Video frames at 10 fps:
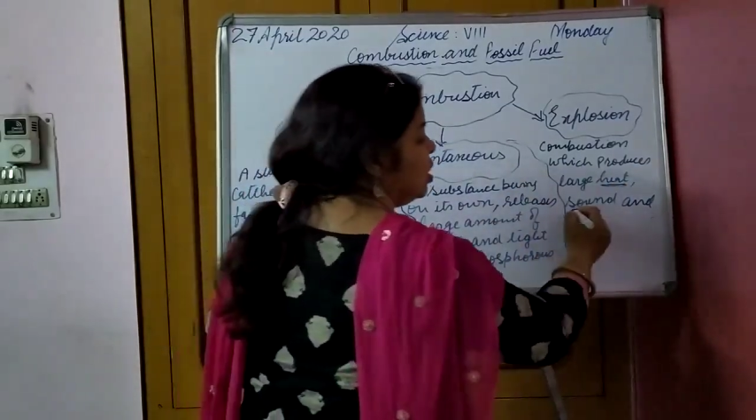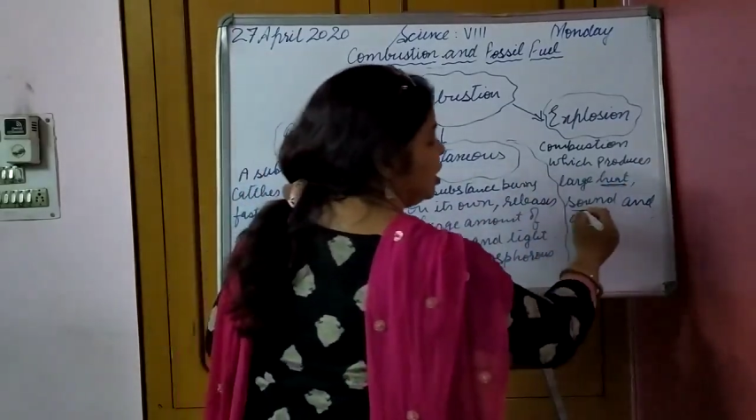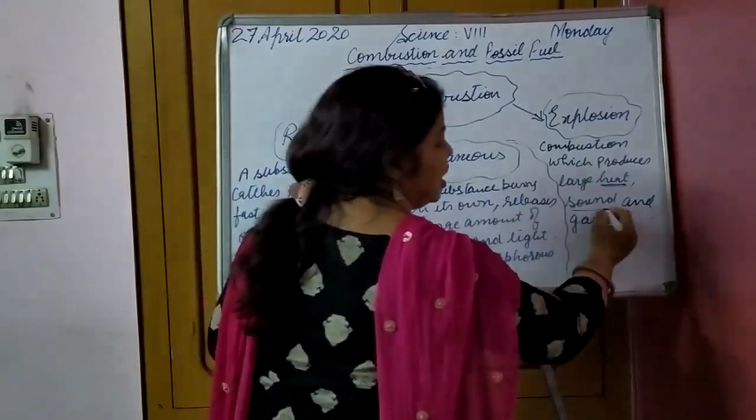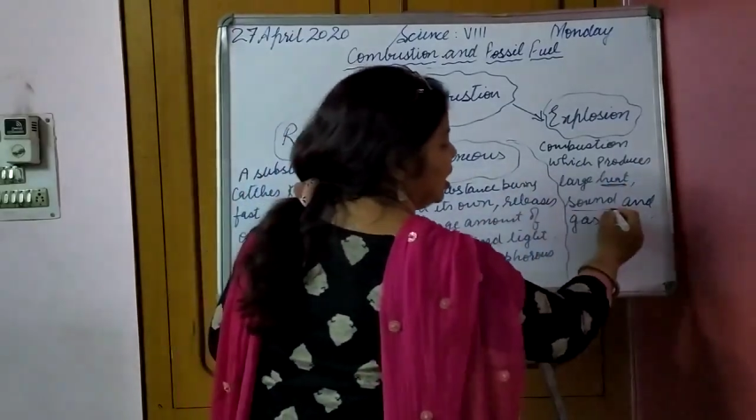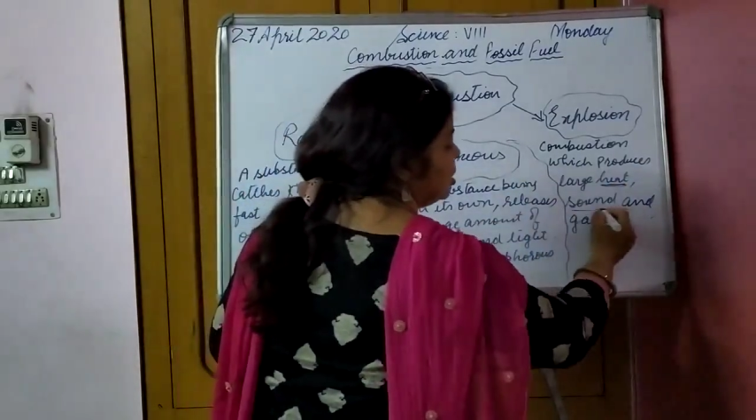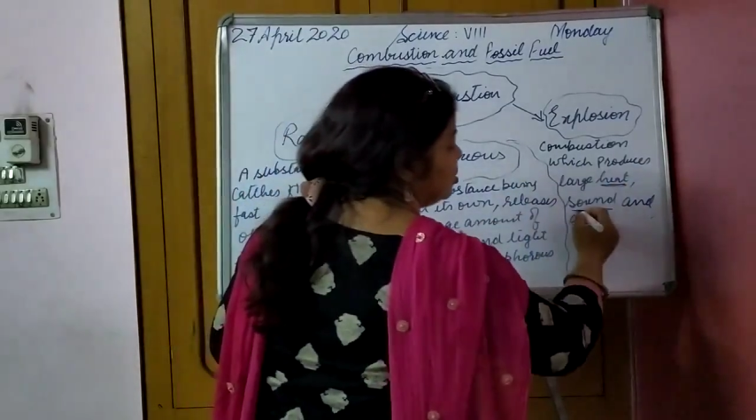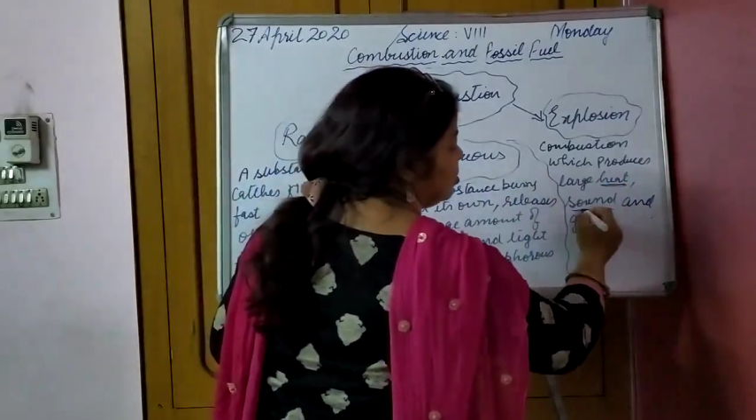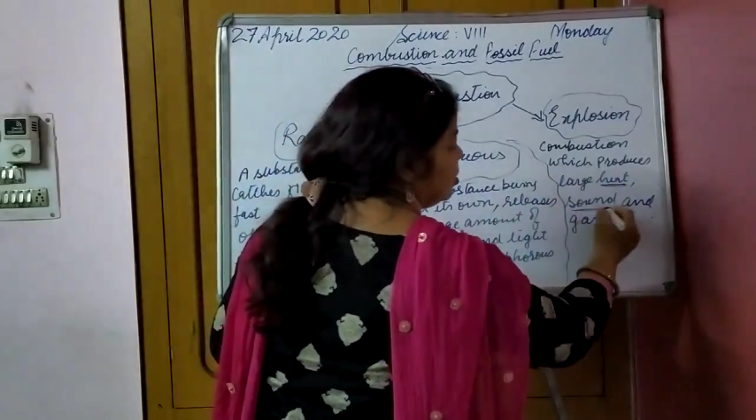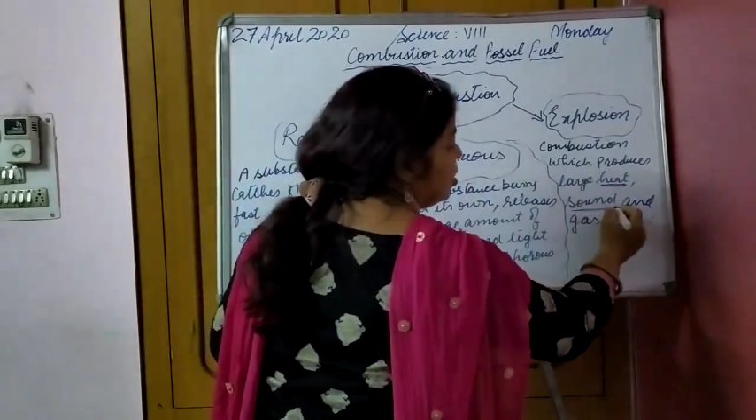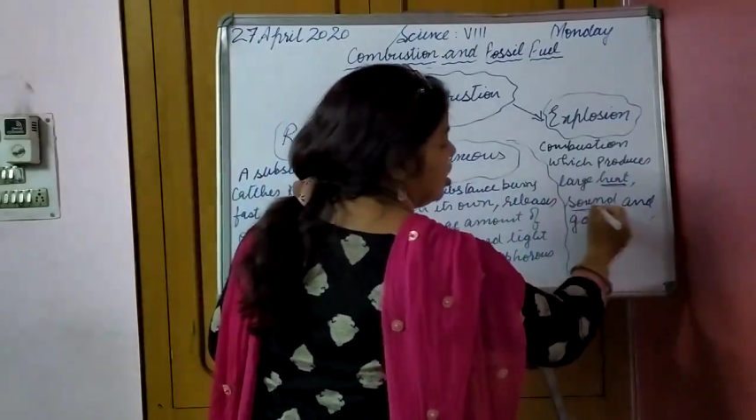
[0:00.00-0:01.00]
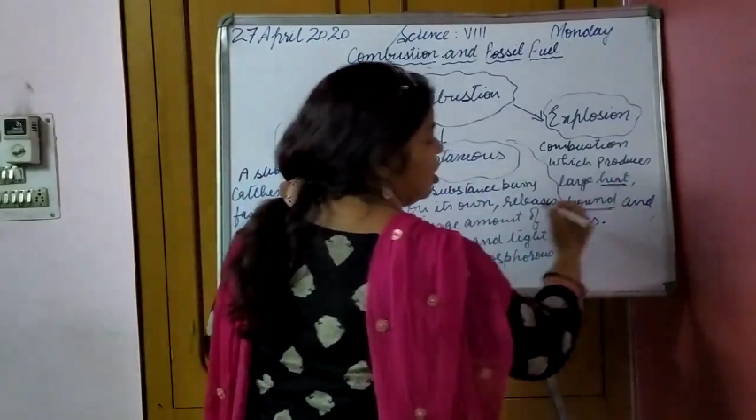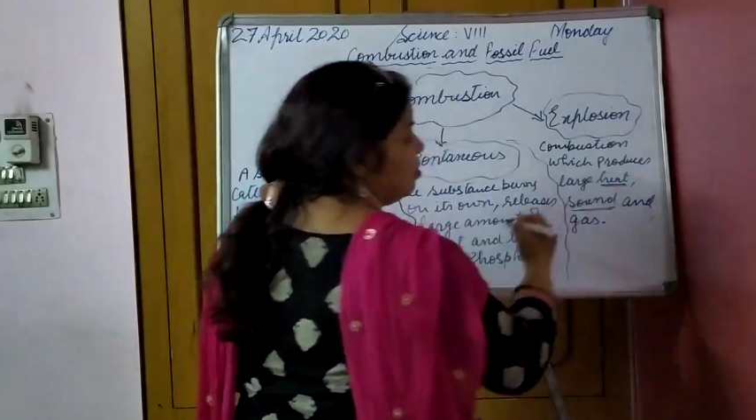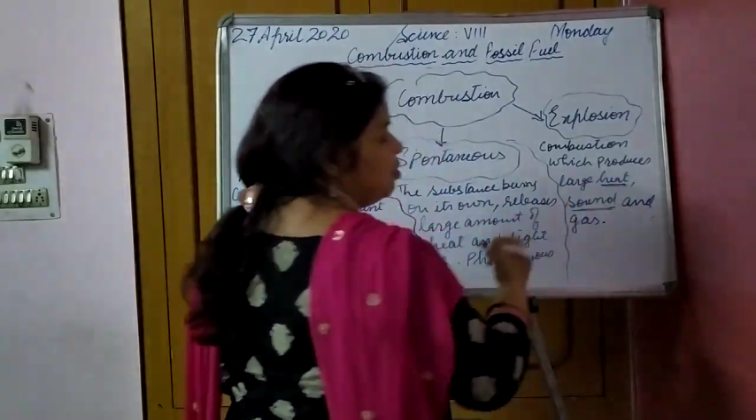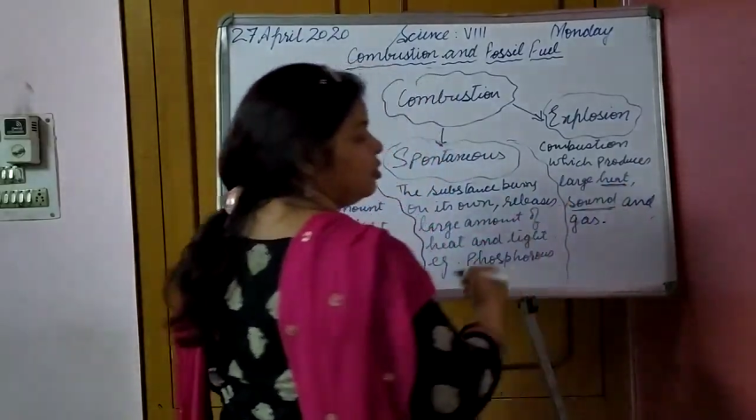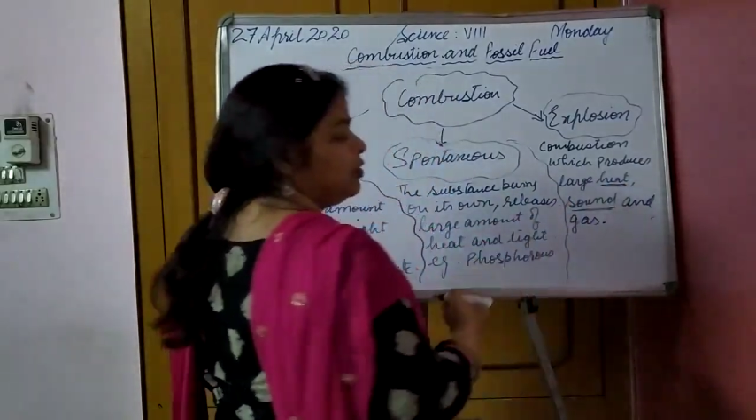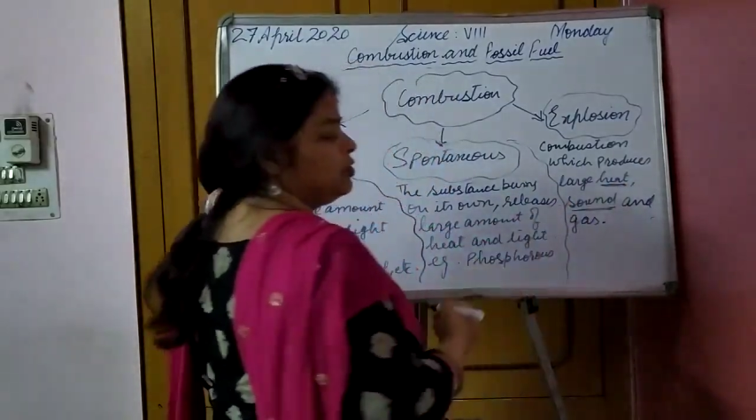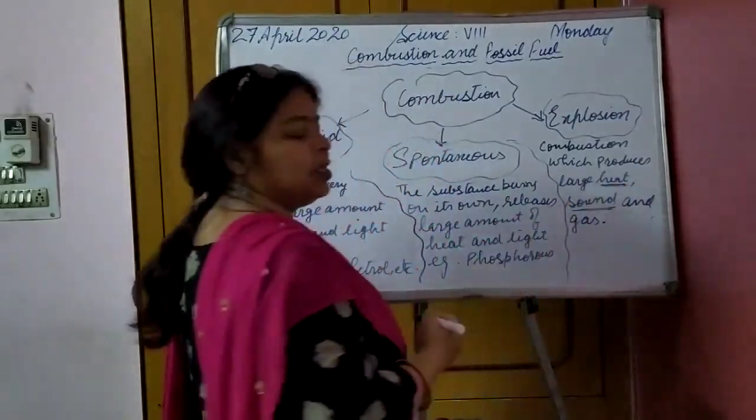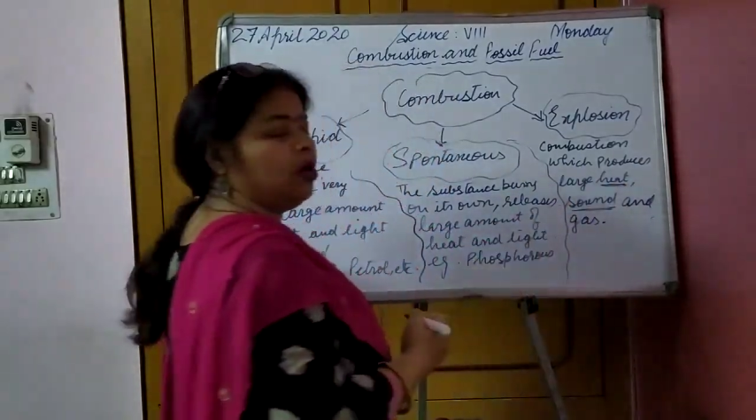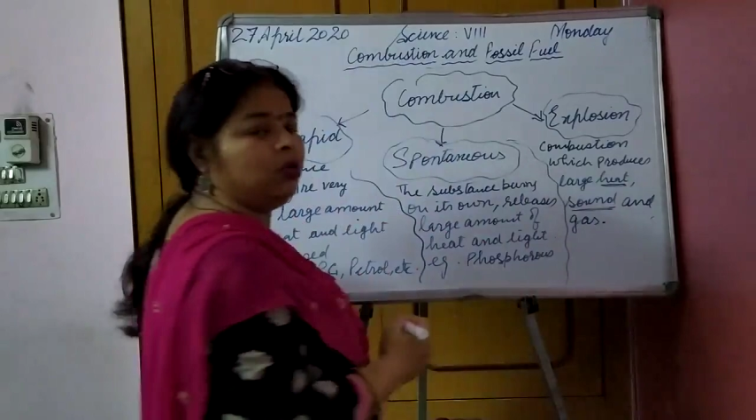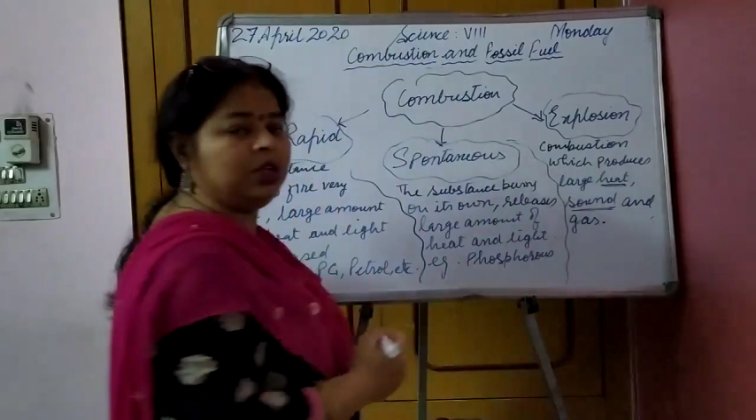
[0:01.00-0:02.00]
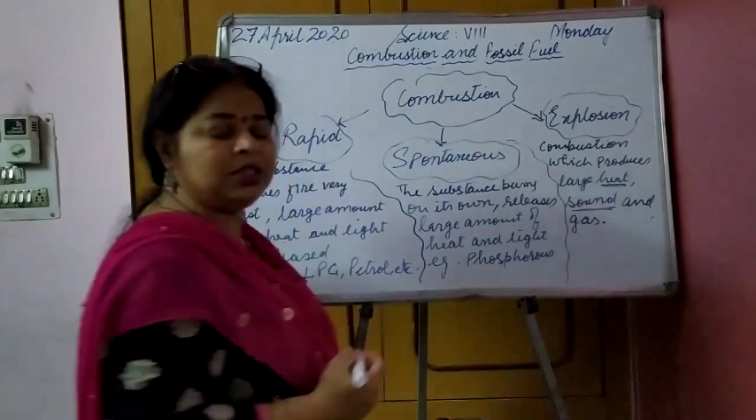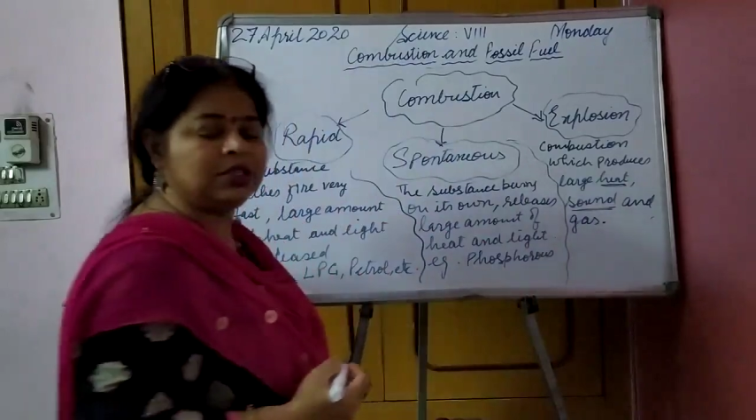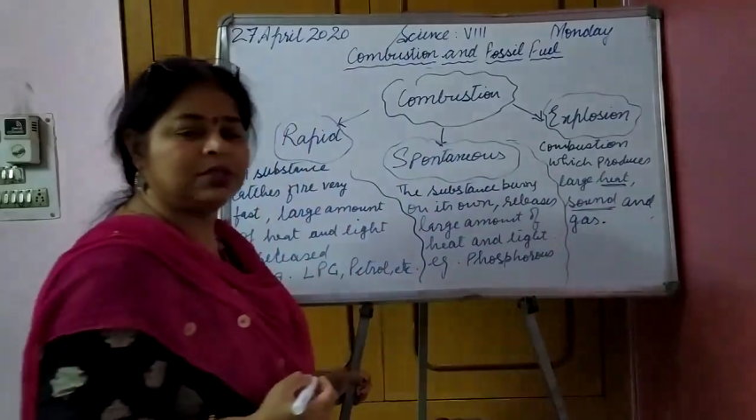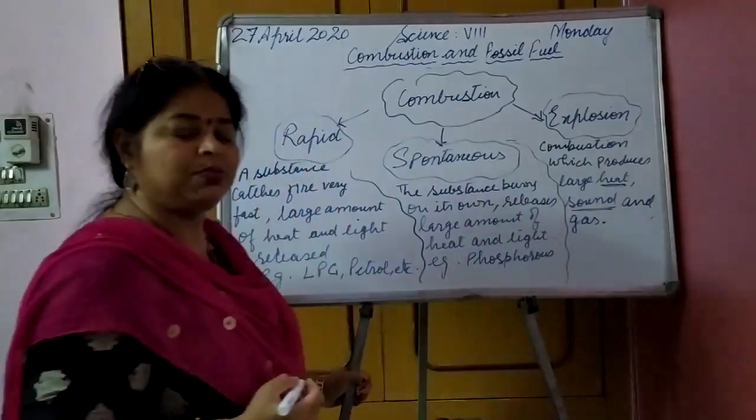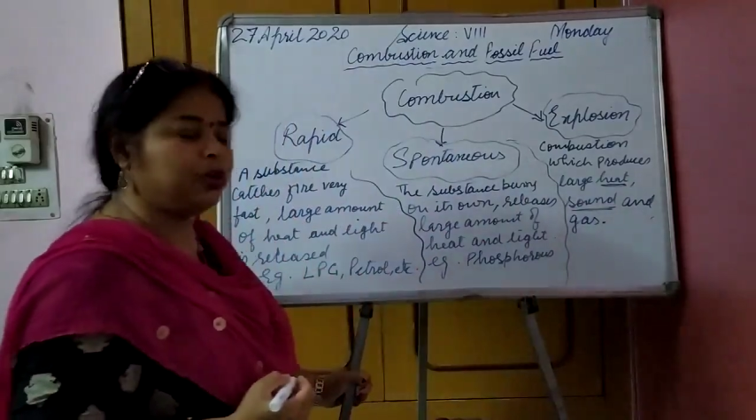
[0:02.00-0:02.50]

large amount of sound is